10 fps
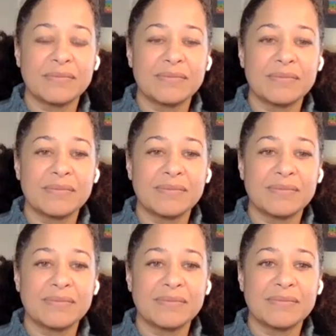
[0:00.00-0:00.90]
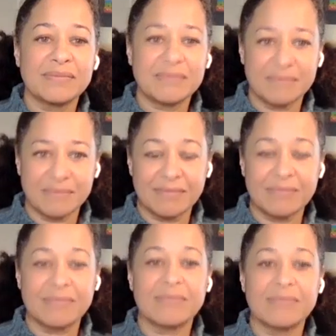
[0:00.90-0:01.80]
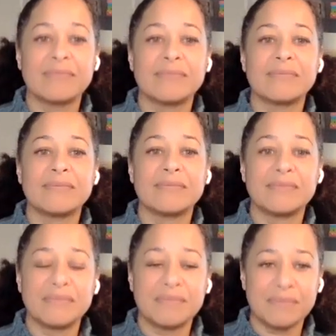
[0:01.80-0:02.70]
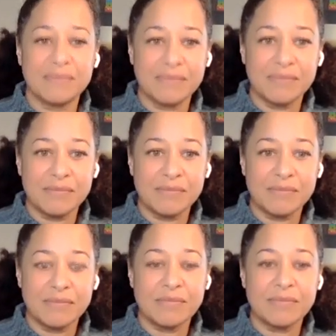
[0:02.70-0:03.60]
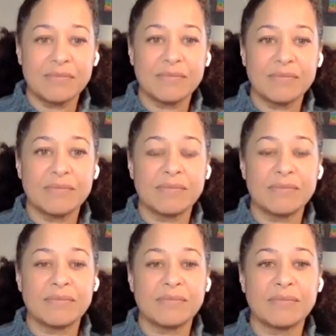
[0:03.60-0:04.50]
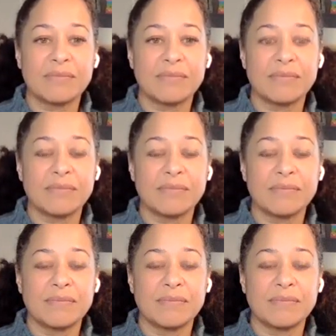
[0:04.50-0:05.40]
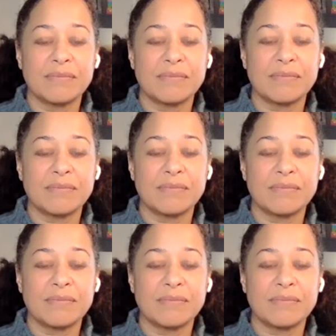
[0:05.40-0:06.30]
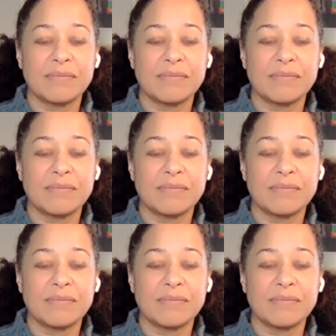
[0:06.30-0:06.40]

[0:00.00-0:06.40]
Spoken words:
This person isn't speaking.